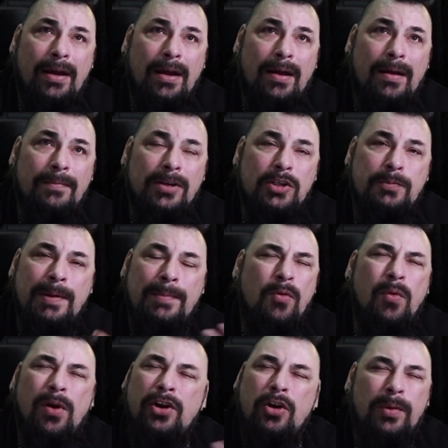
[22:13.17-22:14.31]
because people
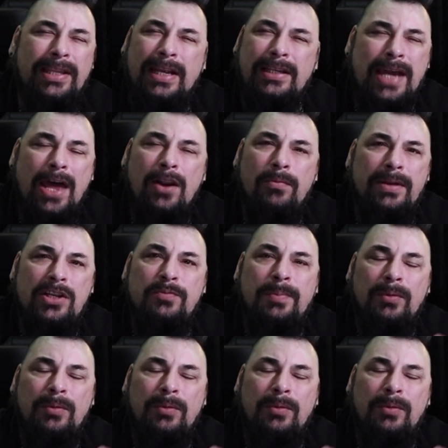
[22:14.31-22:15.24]
wonder what that title means, but